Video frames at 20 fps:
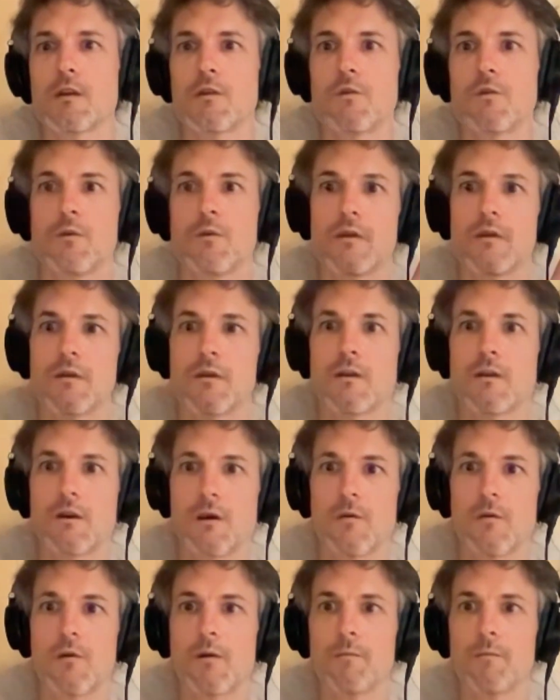doing
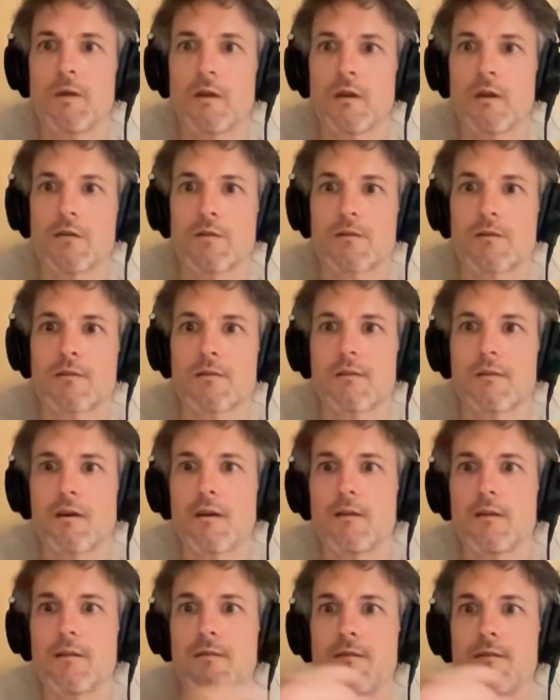aerobic
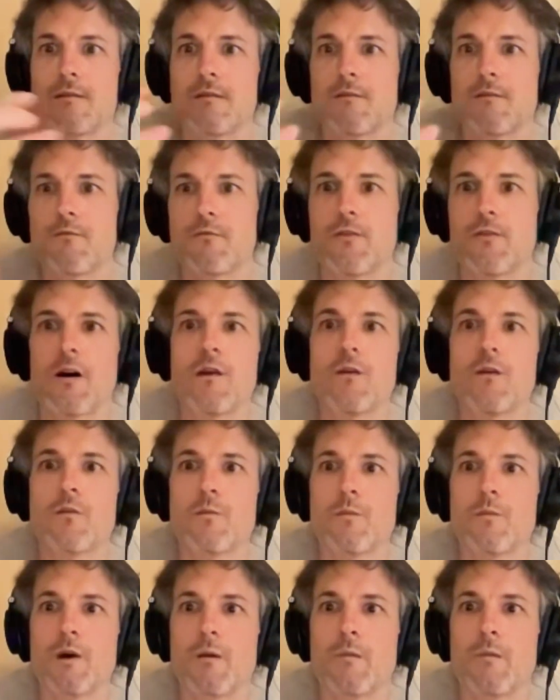exercise and
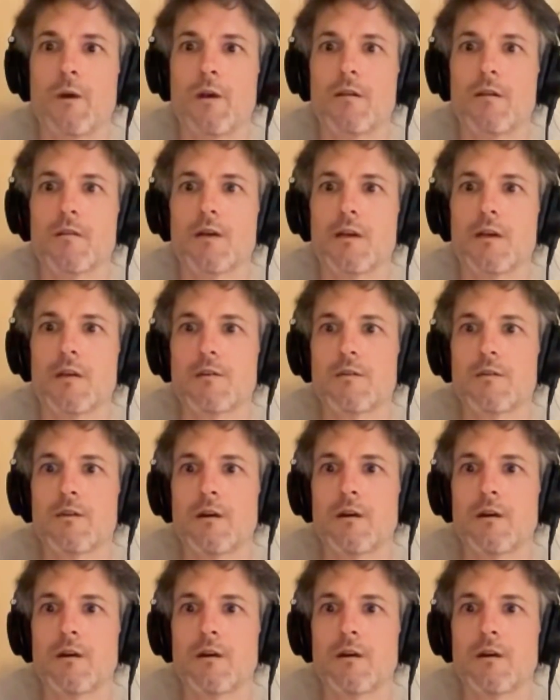followed by meditation,